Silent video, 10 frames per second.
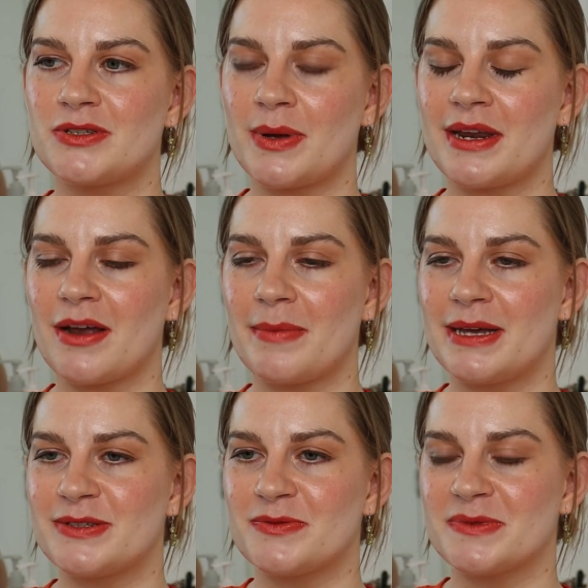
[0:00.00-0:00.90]

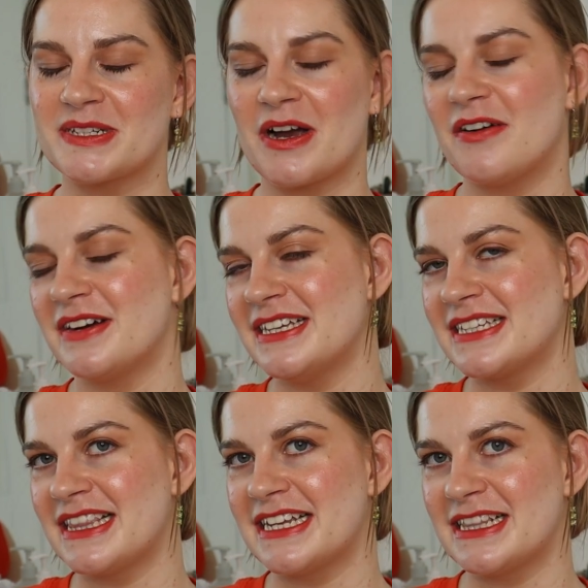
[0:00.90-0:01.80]
£29 for mascara is
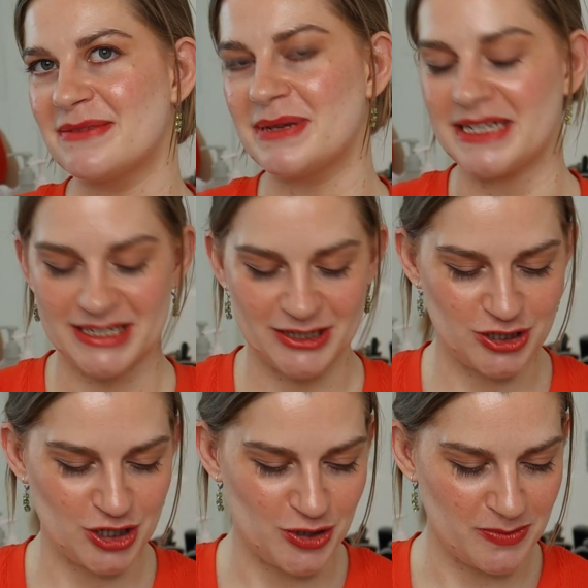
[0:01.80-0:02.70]
a little bit
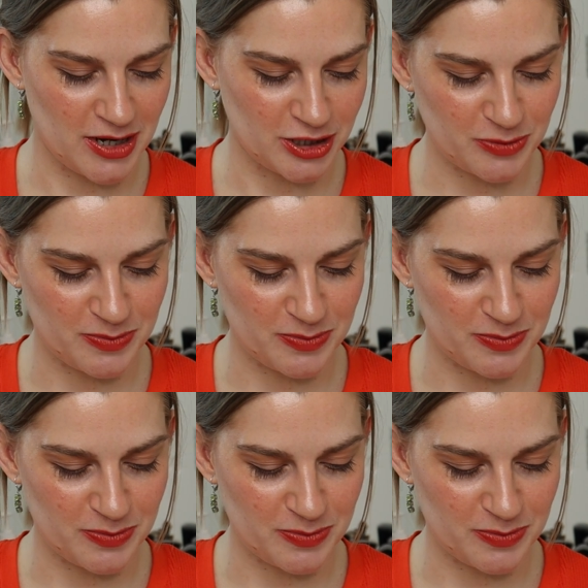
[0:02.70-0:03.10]
too much.